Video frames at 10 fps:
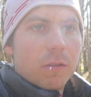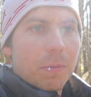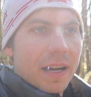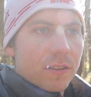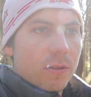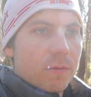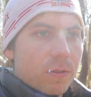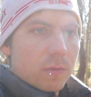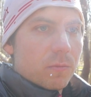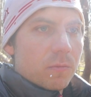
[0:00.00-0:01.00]
spectrum
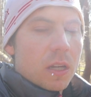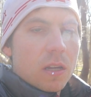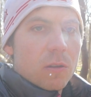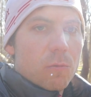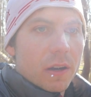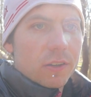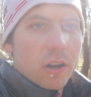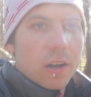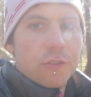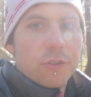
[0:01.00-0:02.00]
from one
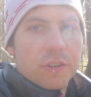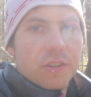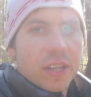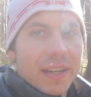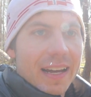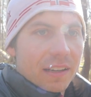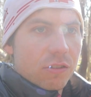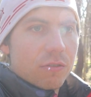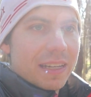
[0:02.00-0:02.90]
country to the next.